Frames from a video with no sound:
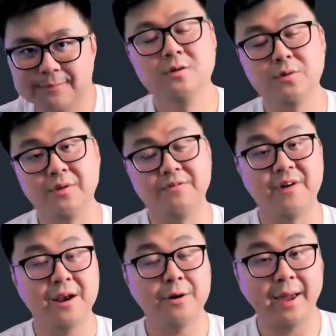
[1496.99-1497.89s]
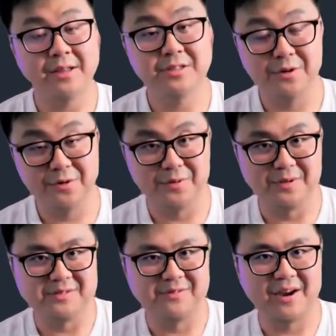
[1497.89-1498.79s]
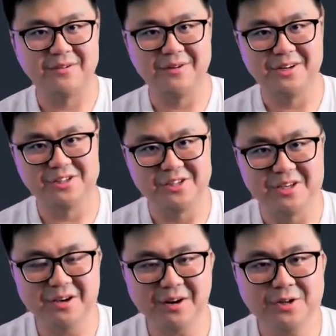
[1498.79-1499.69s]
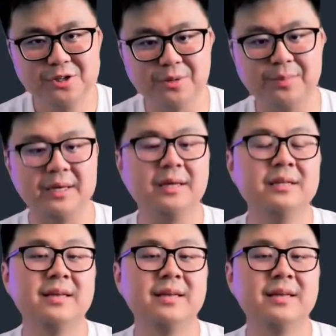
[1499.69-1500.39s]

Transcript: So the final answer to this vector addition here should be